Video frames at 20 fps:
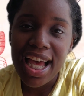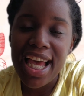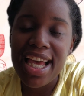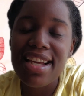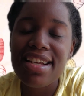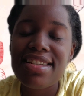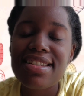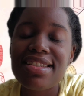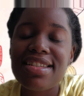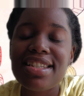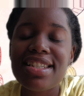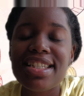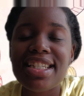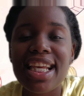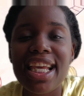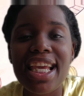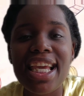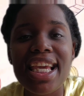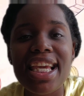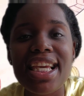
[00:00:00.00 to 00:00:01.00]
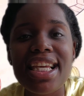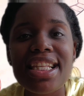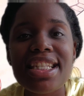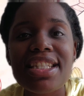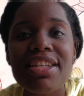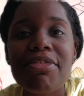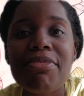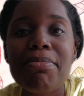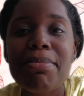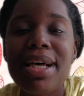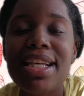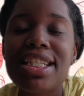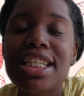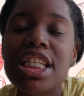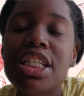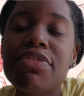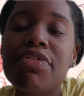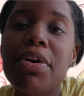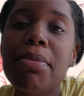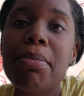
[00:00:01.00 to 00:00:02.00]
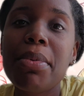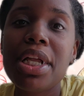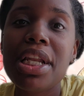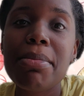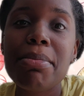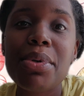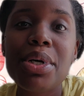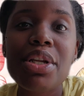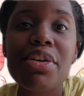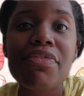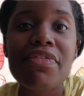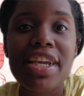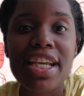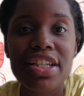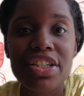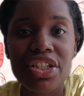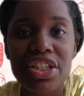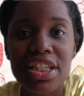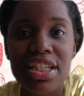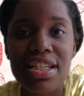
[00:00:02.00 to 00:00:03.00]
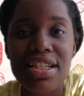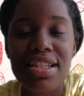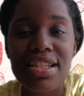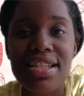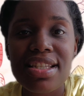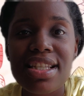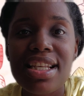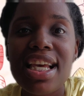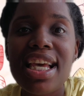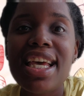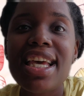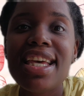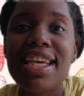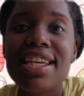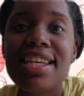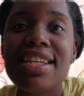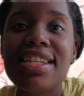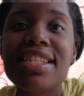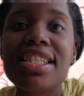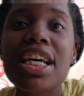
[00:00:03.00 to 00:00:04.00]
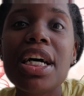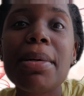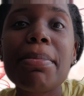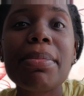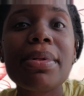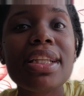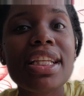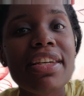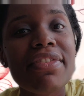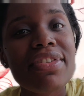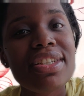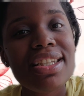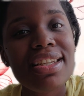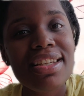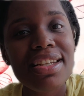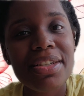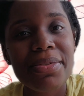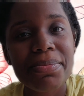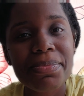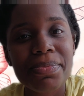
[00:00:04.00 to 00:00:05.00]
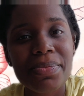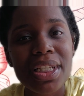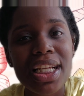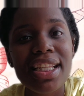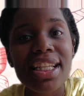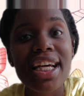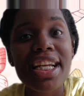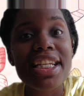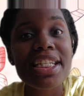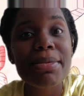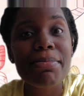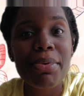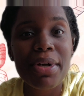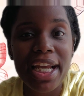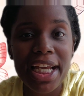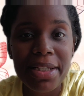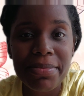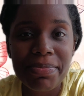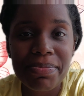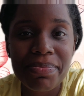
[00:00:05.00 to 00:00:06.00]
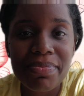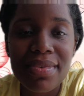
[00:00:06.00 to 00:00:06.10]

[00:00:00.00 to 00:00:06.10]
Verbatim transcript: And today's message from Monday Motivations is Uplifted. Let us pray.